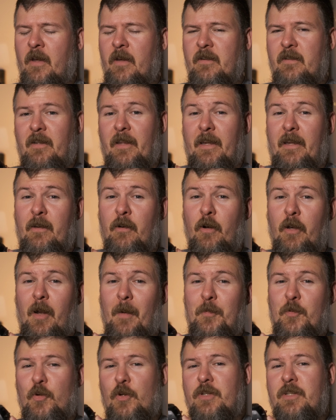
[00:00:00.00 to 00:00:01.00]
to like hook it
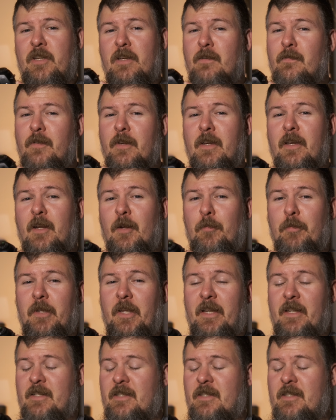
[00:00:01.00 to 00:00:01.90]
up to a TV to play a